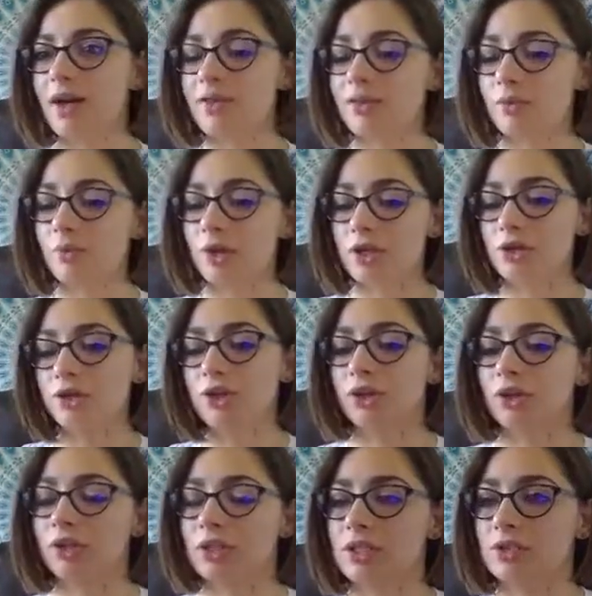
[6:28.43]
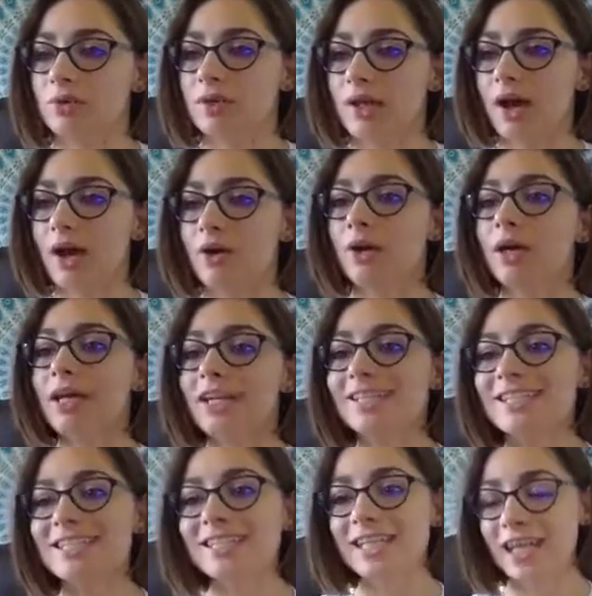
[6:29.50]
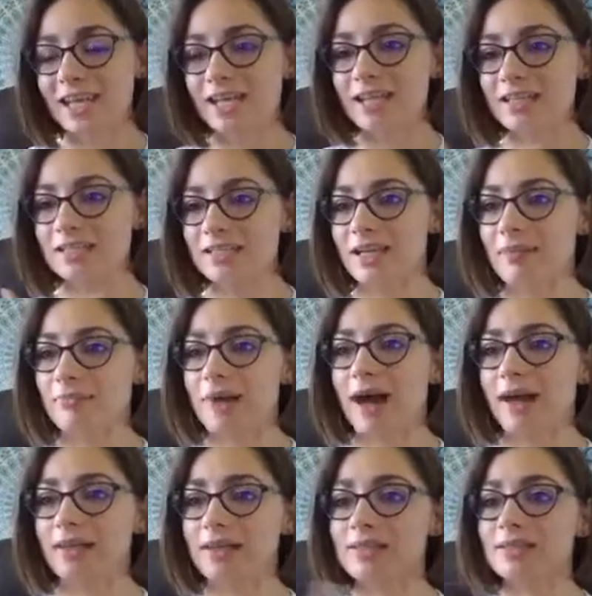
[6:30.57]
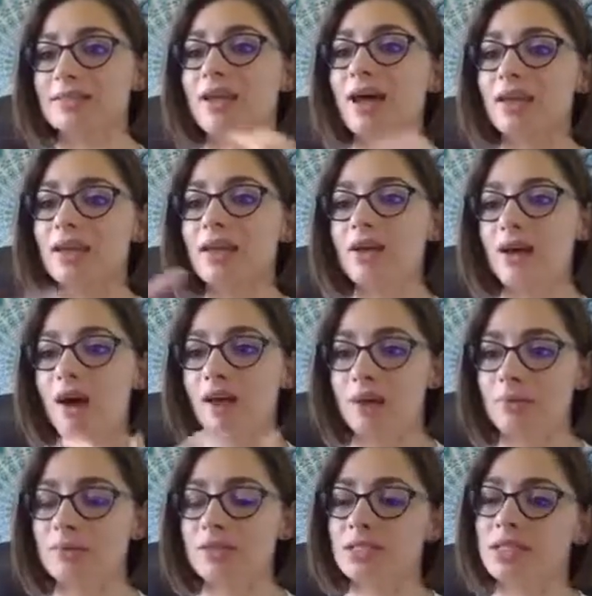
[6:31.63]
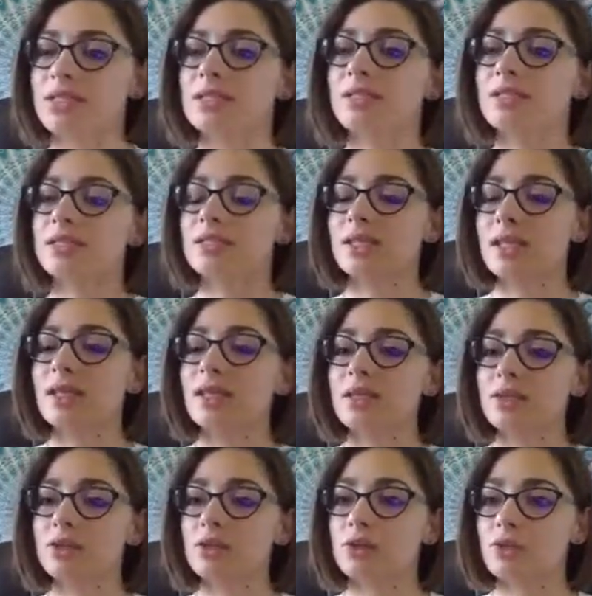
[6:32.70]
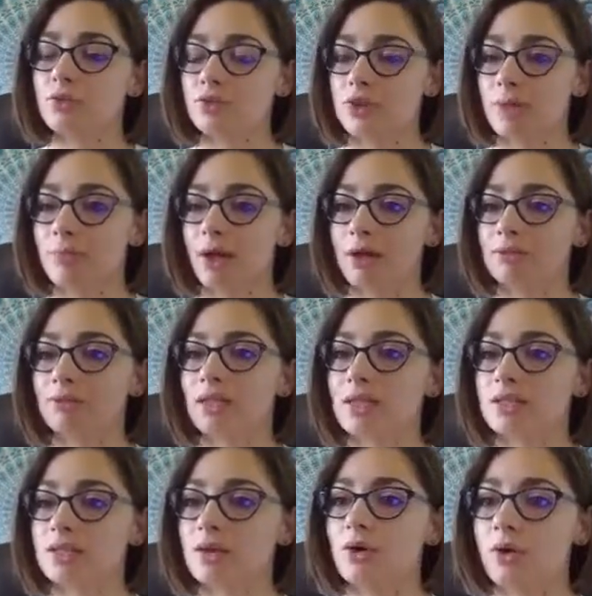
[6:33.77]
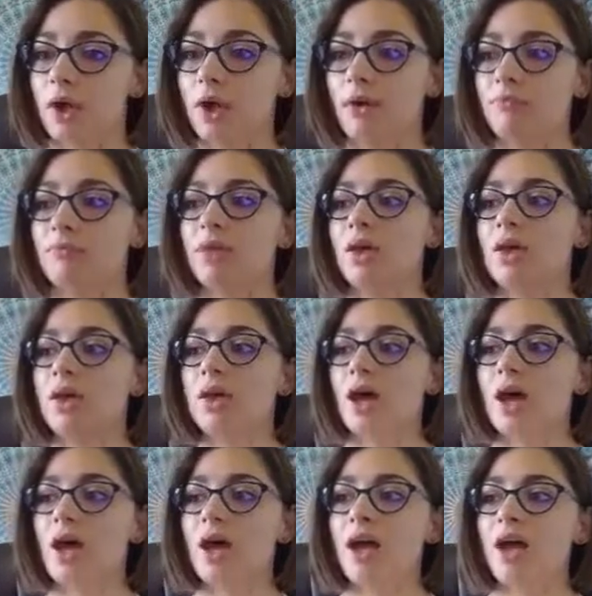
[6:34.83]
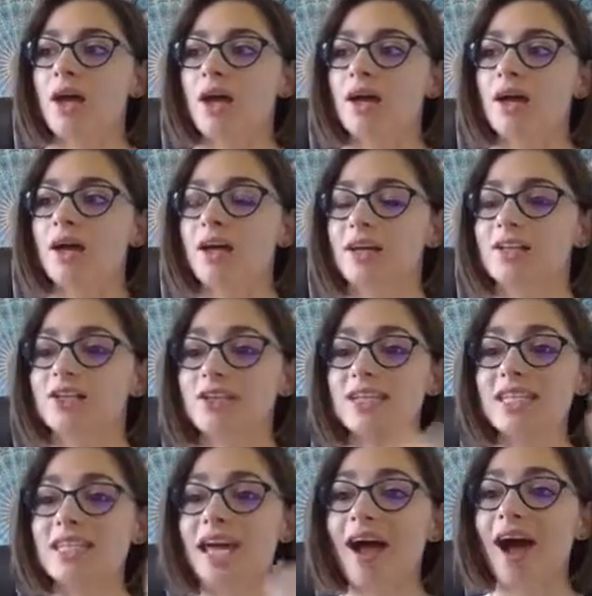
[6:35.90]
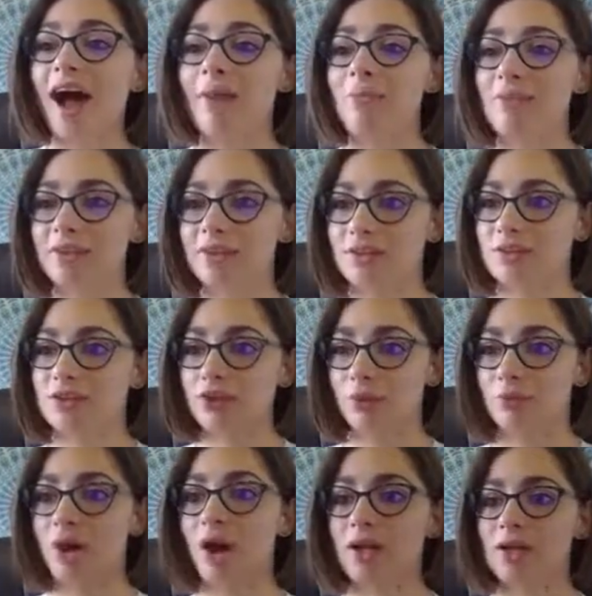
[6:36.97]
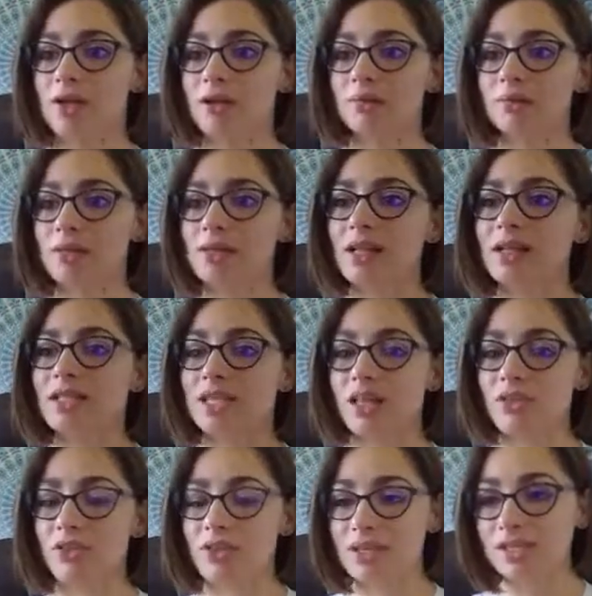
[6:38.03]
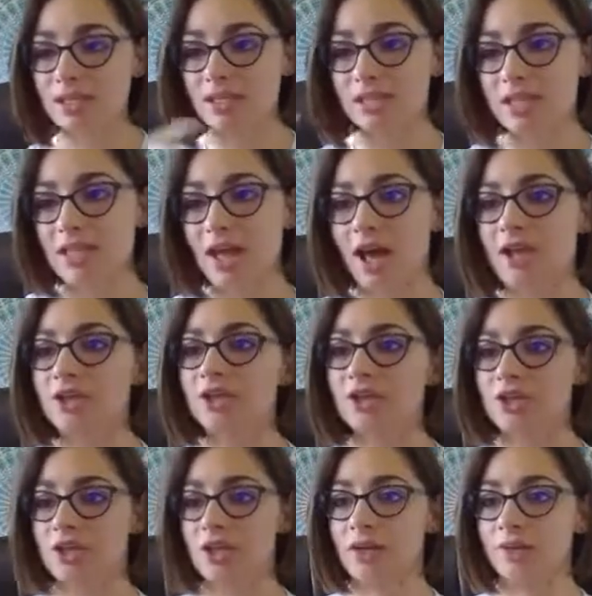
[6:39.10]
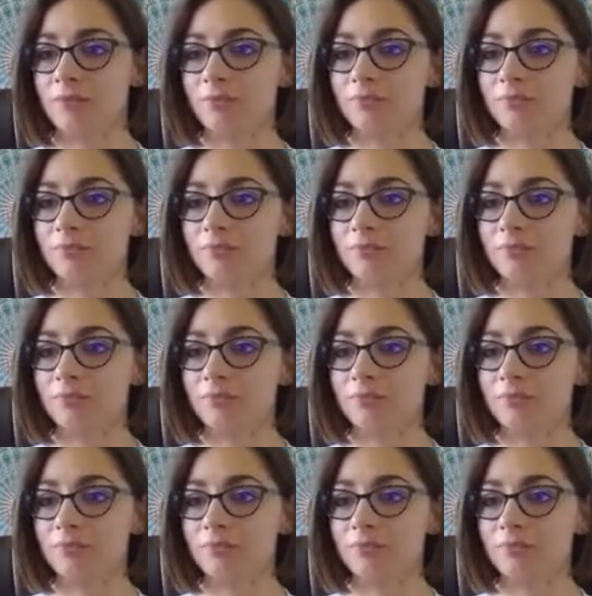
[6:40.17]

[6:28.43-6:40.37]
than what you're currently doing now. It's taking a step back. It's not getting caught up in the details. It's taking a huge step back and realizing, okay, just like tapping into your body and realizing this is the energy